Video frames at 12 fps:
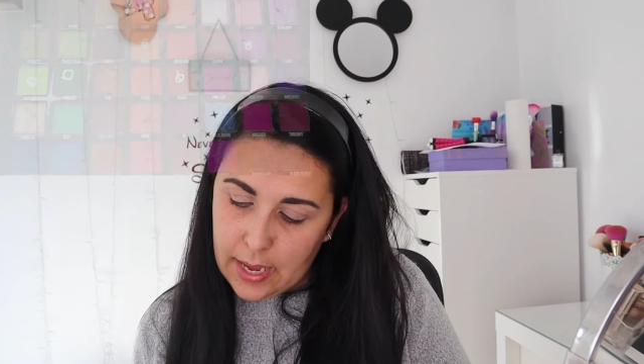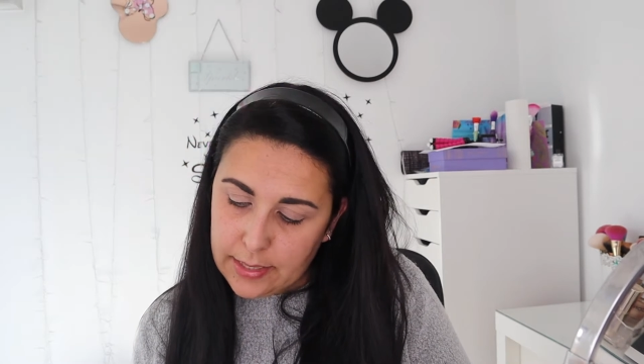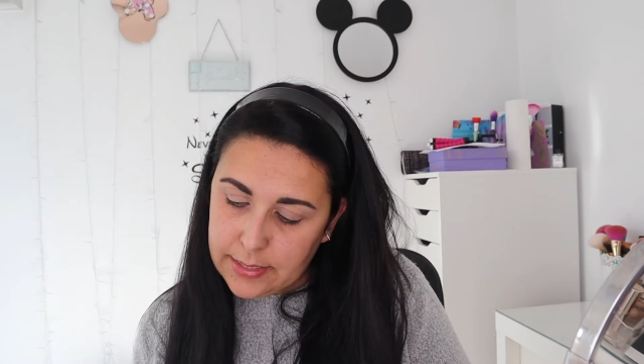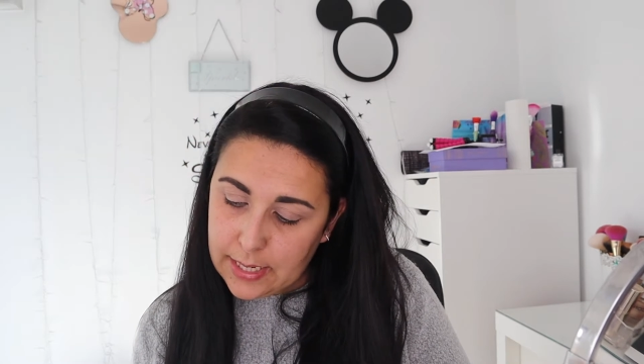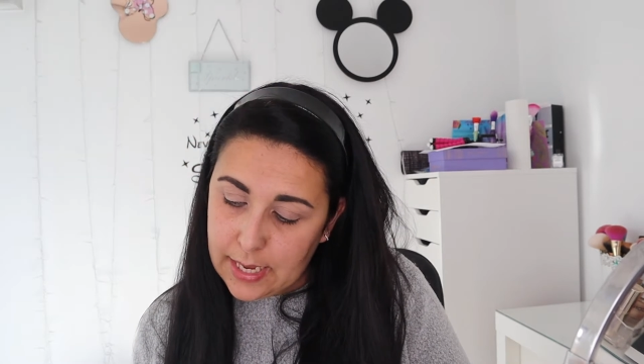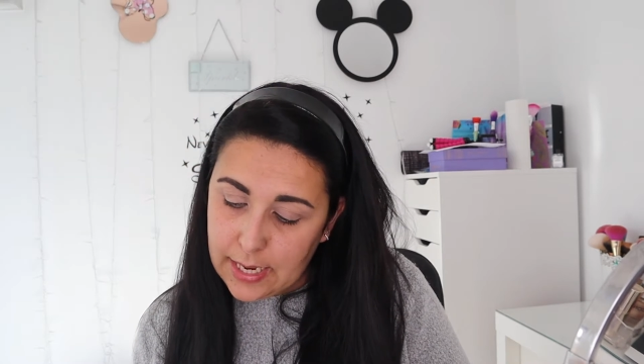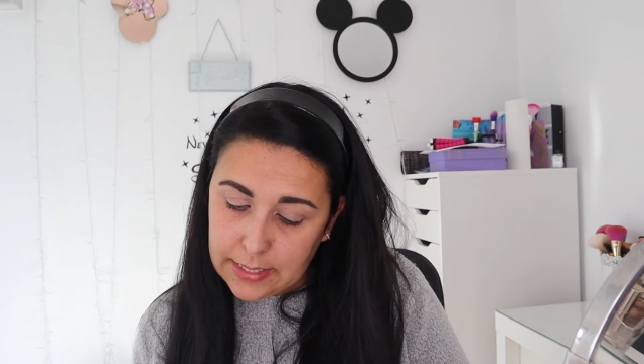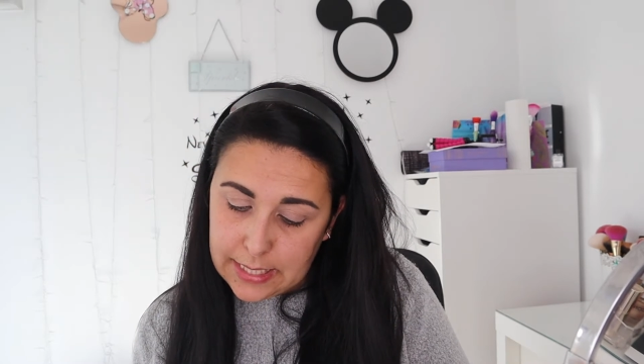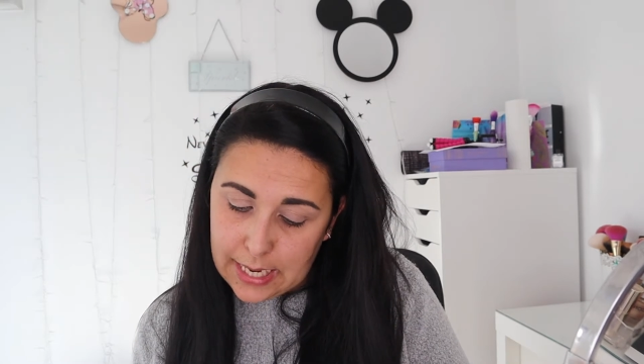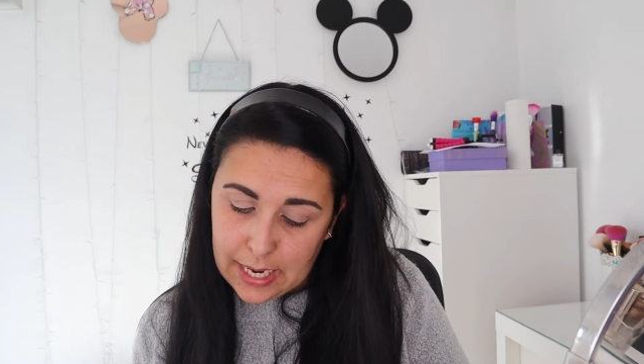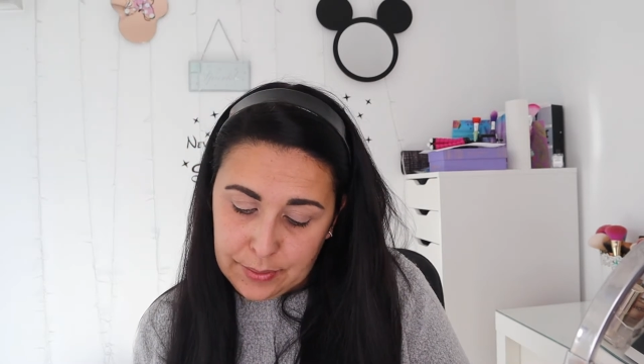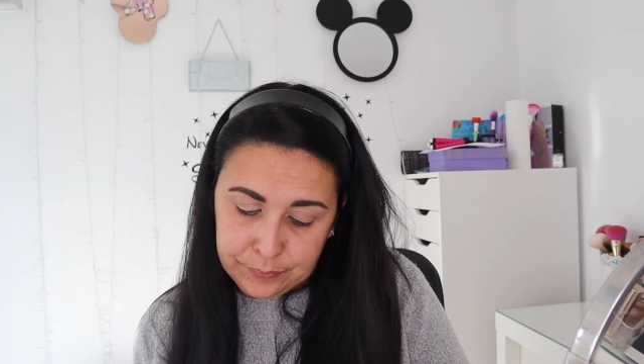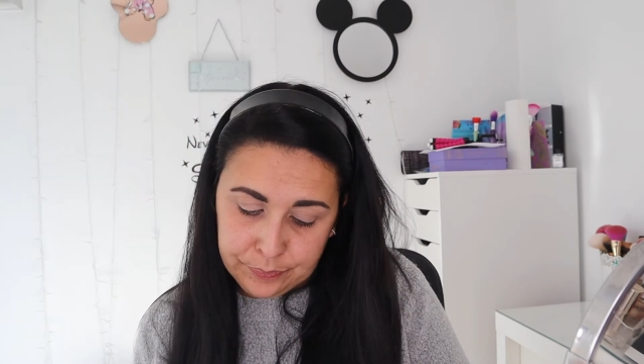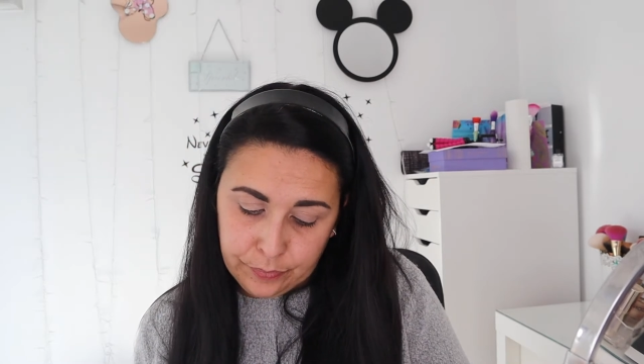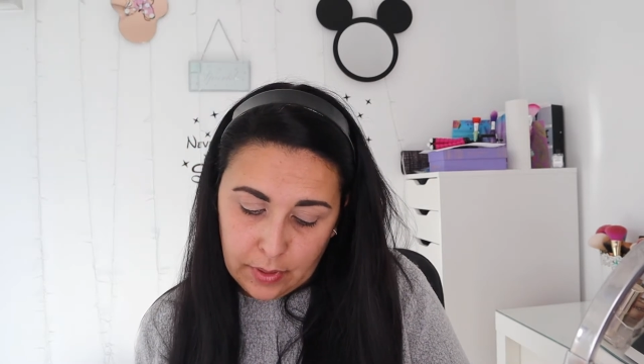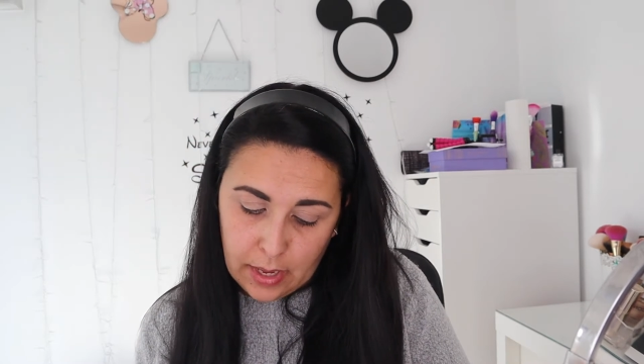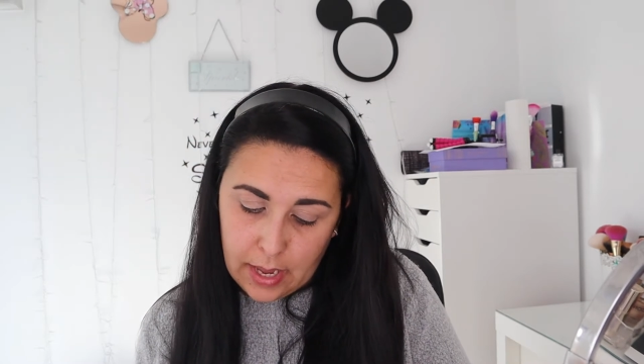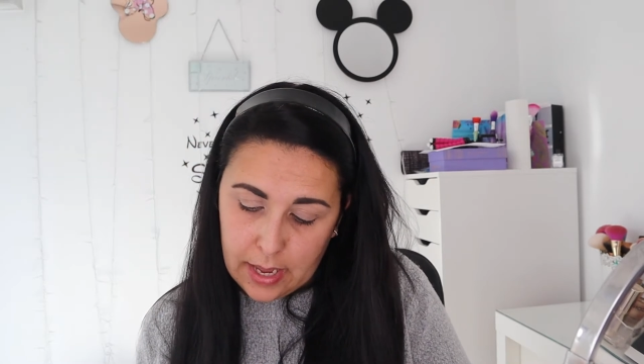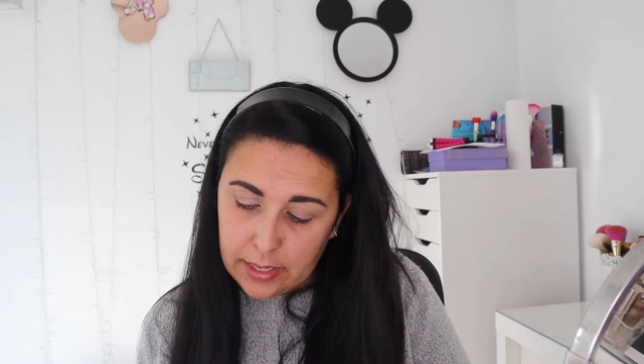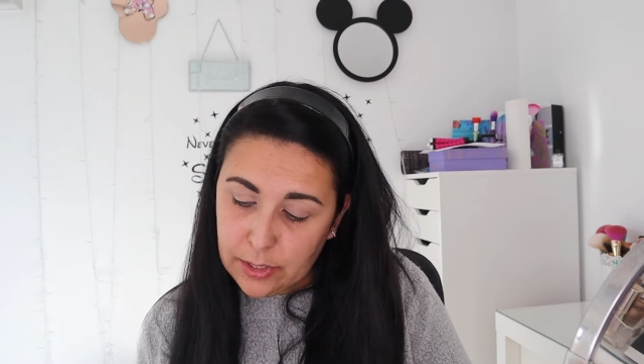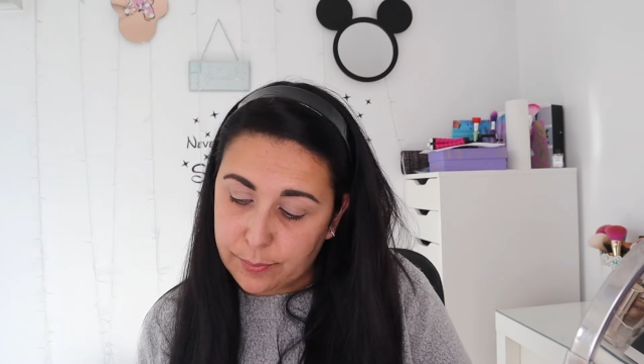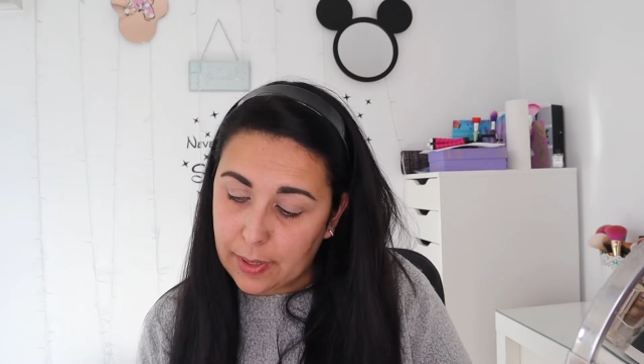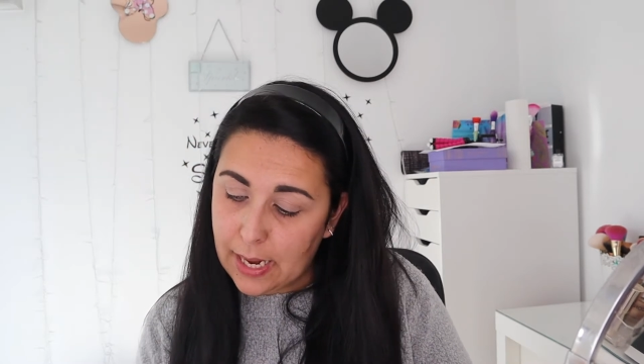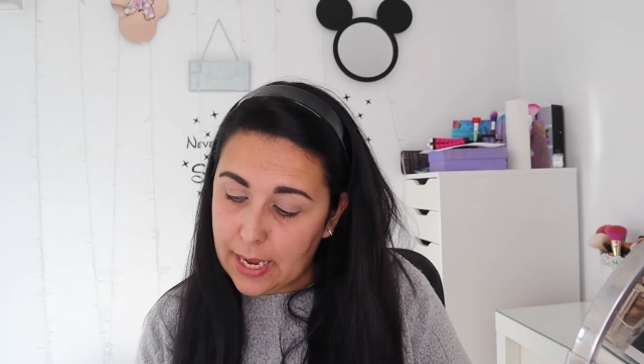Tahiti
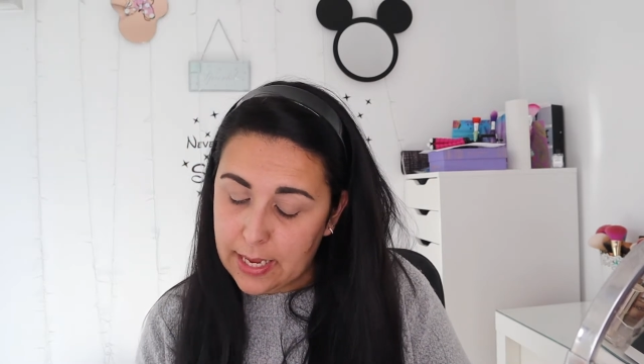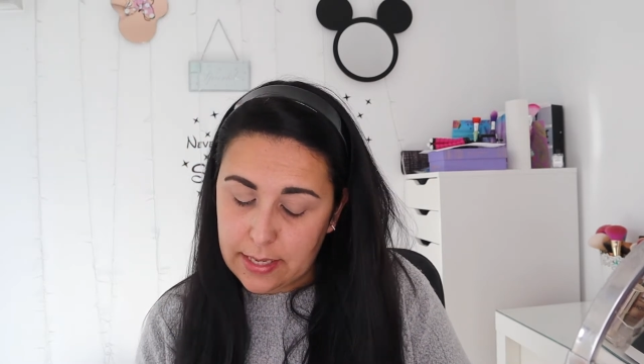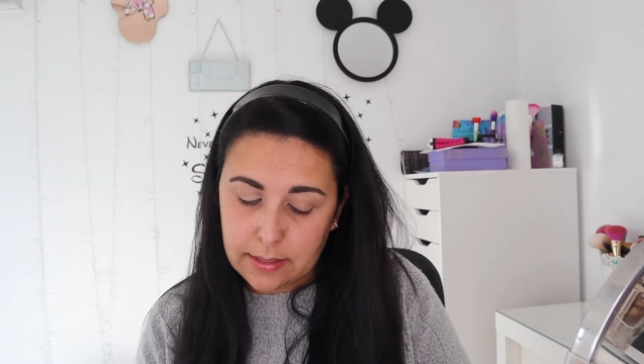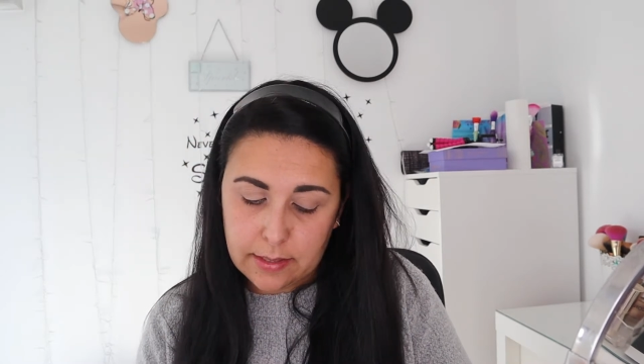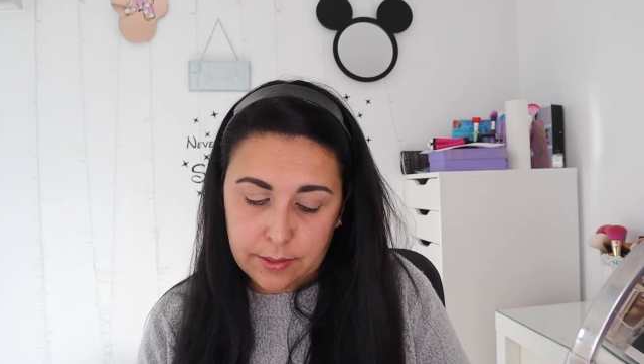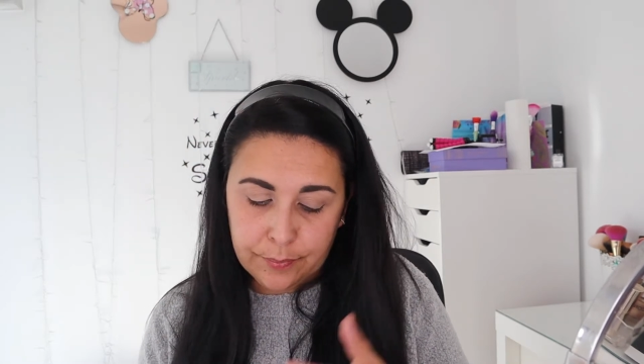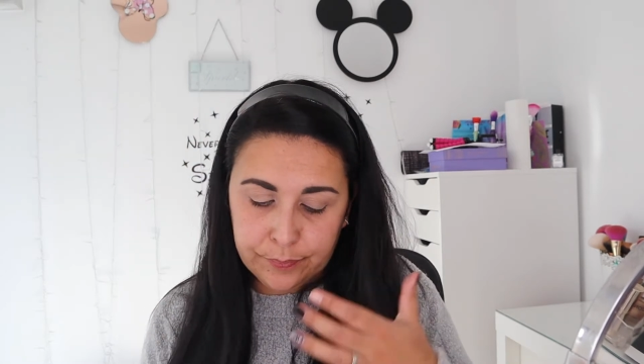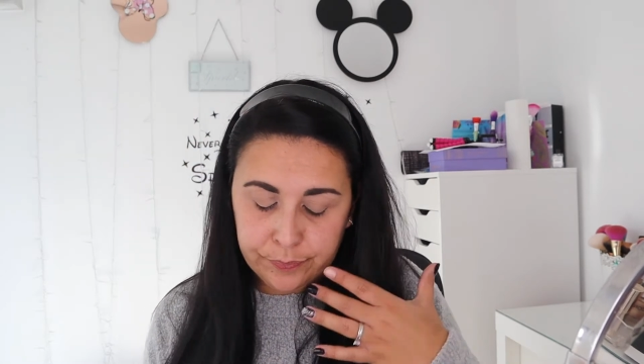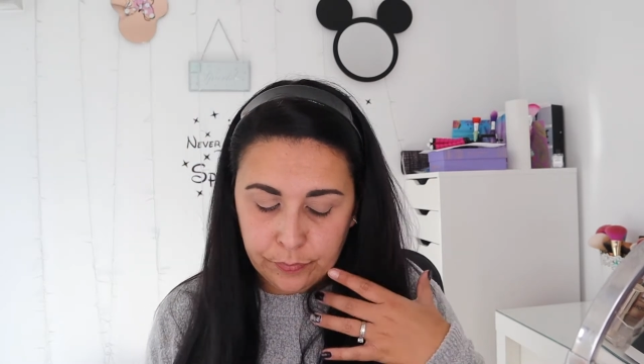and Blaze.